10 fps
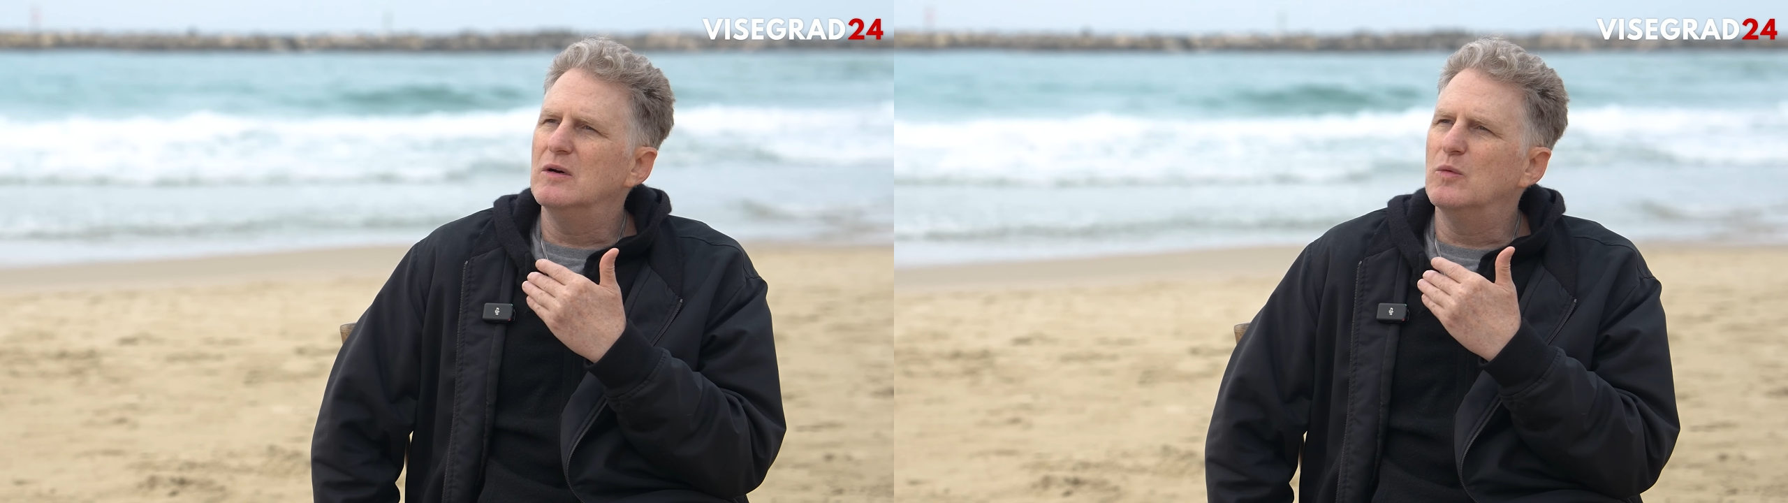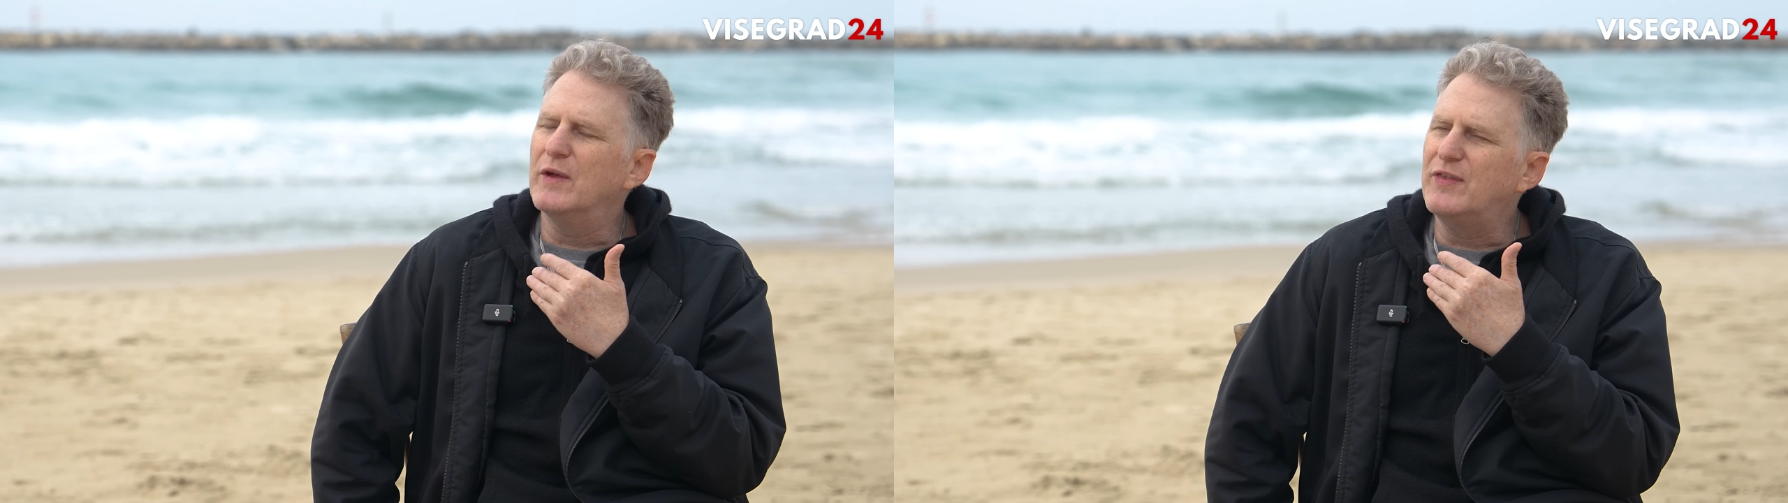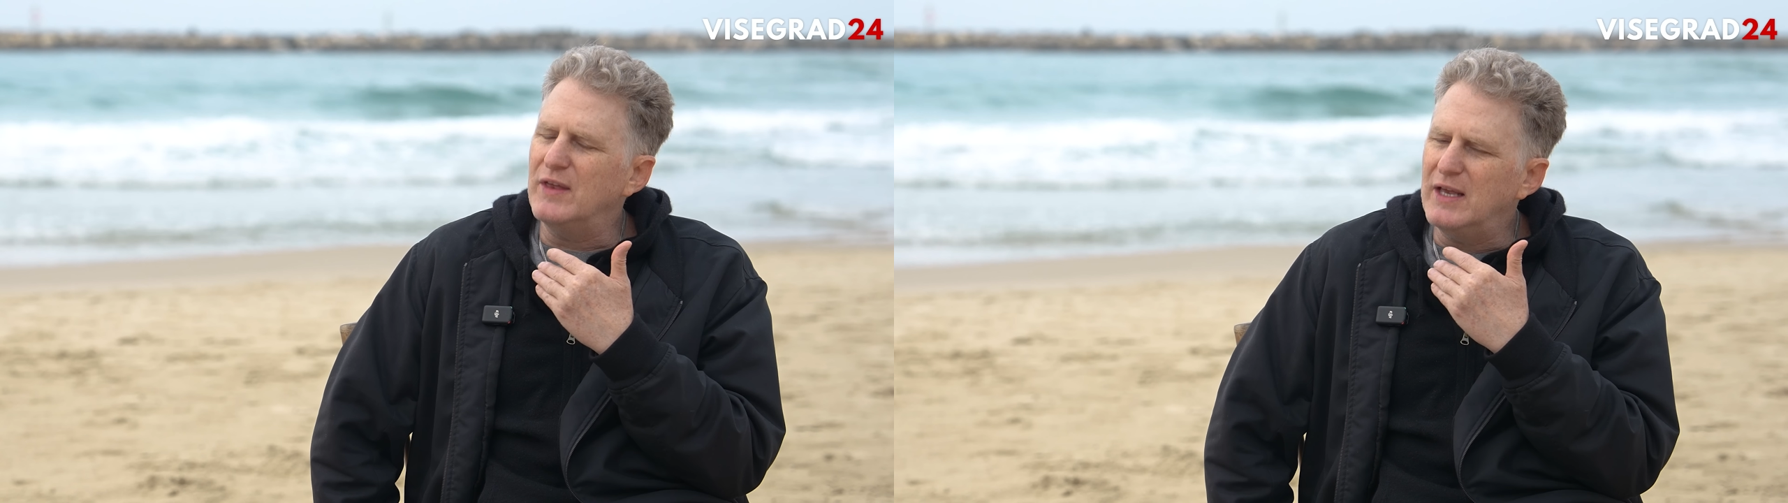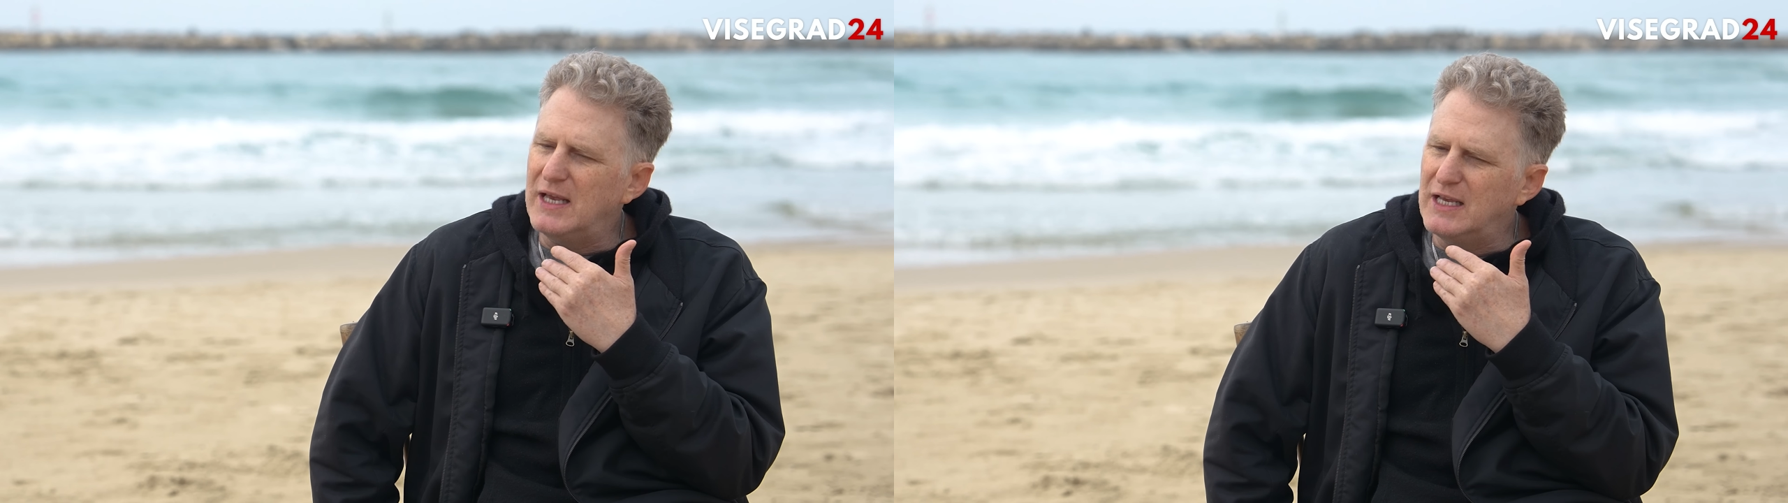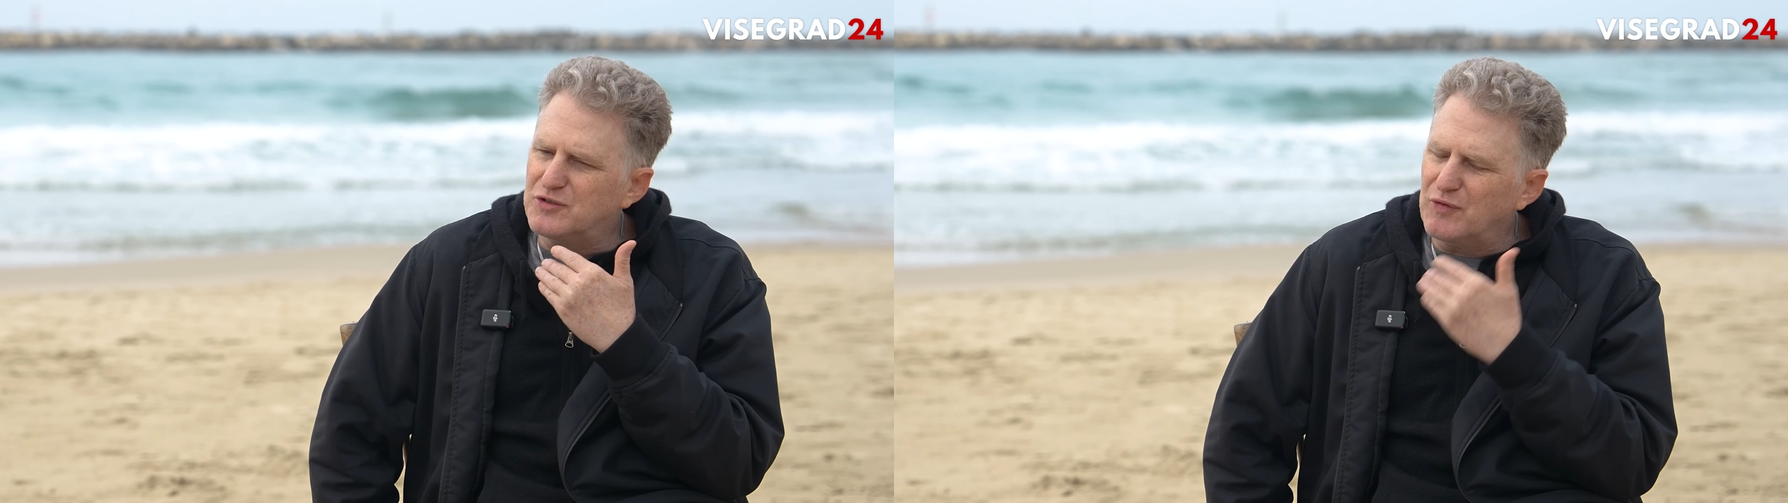with
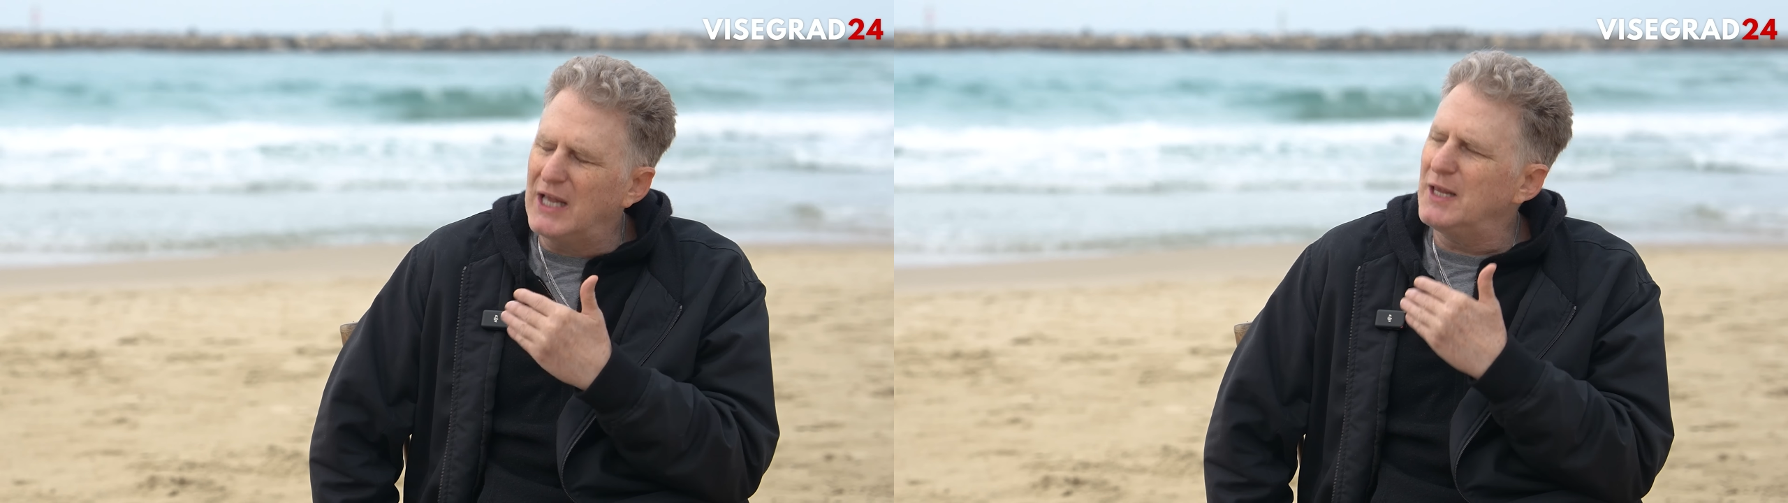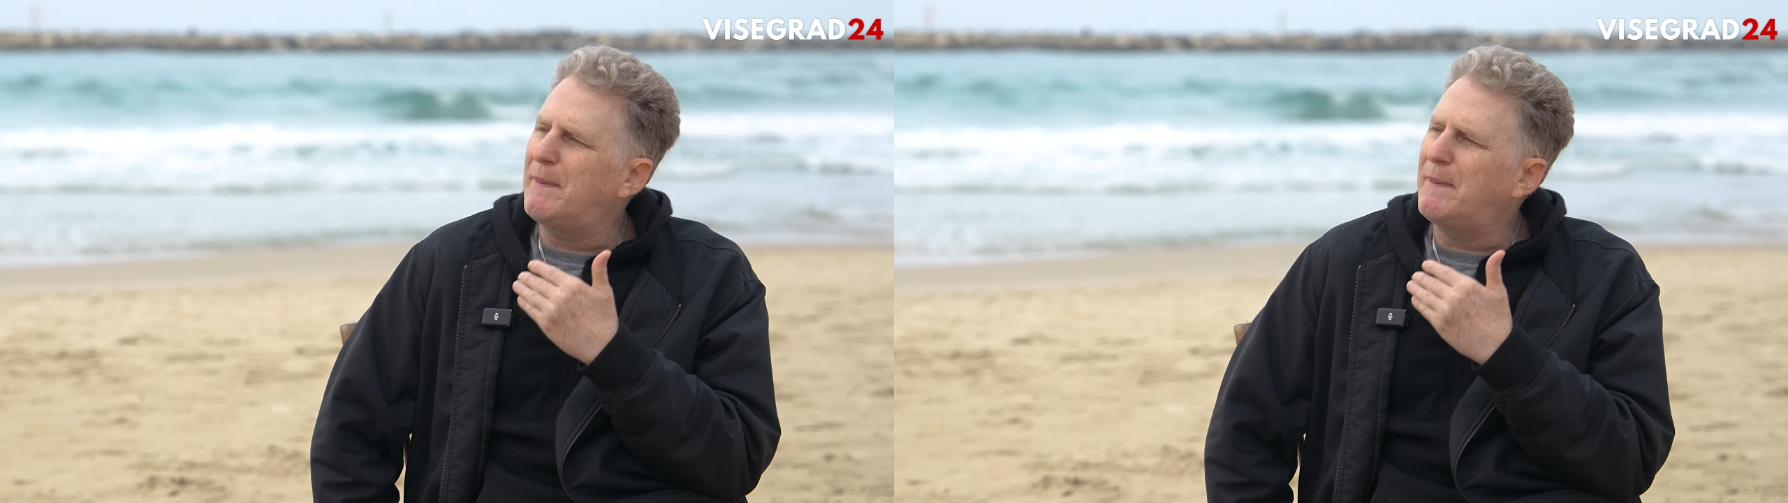Israeli